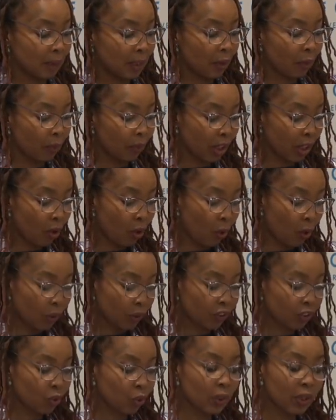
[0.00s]

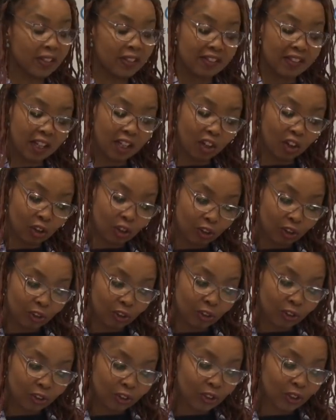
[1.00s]
Recourse to the single,
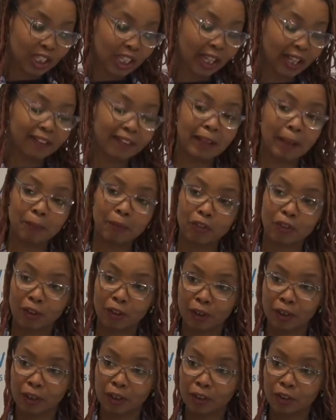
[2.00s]
to the
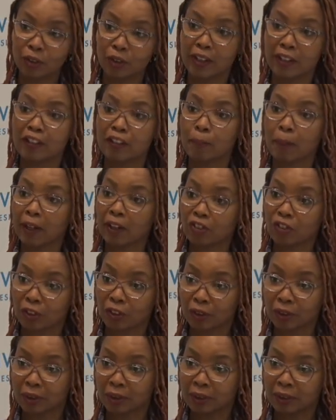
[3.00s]
exceptional, to the
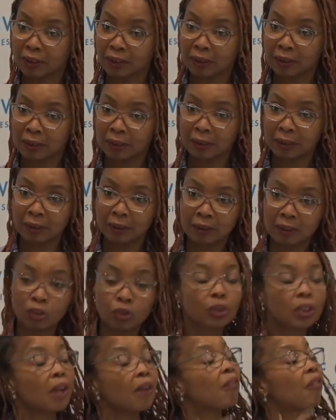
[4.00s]
special,
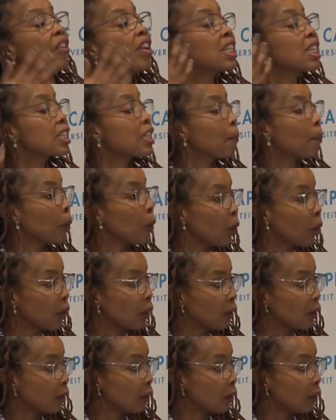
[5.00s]
to the visible.